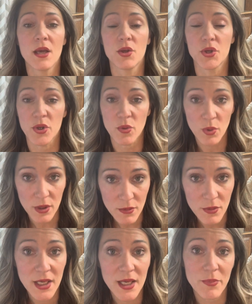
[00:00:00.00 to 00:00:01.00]
You will
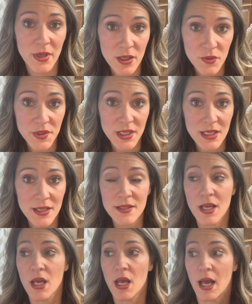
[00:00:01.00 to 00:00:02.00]
get penalties.
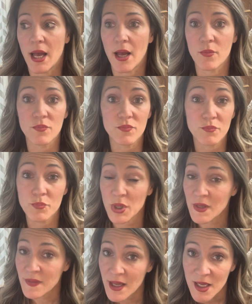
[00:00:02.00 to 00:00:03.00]

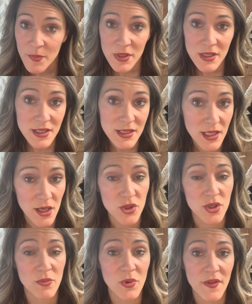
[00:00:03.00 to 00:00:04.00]
Bring that up in a
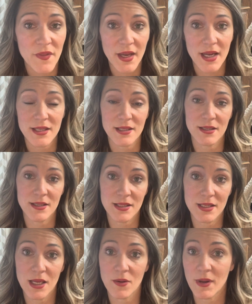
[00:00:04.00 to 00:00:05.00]
discussion with us and
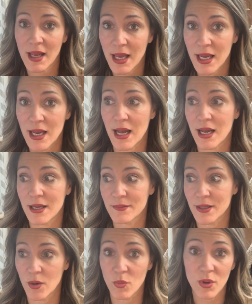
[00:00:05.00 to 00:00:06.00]
see, okay,
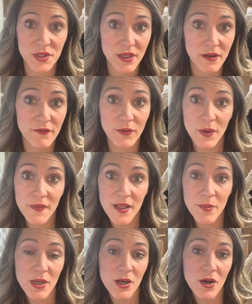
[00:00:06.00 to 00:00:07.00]
I want to avoid
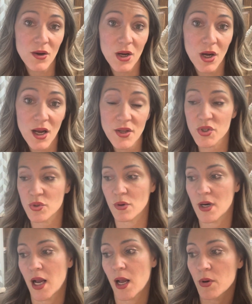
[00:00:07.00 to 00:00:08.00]
them at all costs,
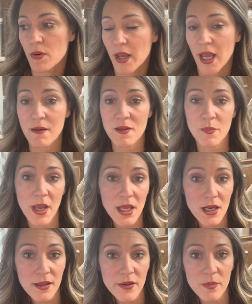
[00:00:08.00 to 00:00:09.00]
or I'm okay with paying
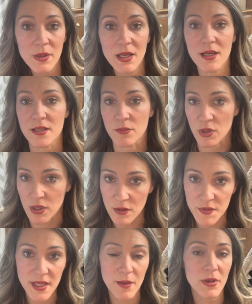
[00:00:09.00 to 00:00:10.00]
a little bit because I'm going to
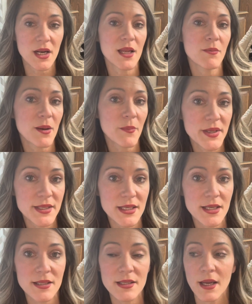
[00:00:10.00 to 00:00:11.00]
use that money in my
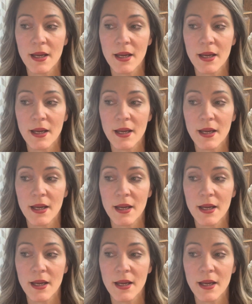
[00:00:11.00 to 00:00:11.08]
business.